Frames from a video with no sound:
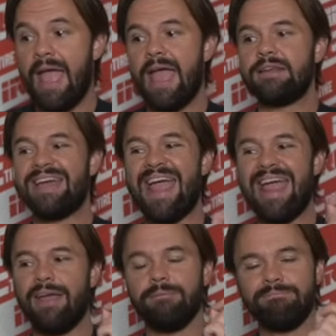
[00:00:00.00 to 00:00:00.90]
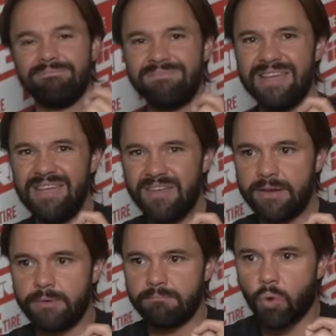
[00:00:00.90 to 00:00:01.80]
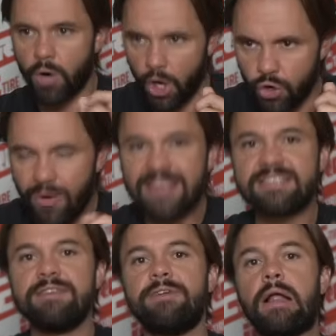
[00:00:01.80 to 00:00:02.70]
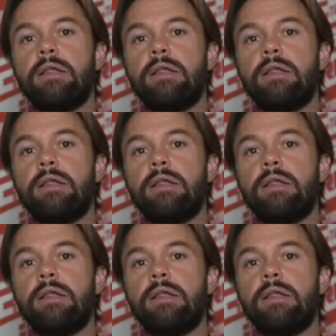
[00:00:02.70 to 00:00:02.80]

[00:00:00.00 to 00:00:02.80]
and a even more aggressive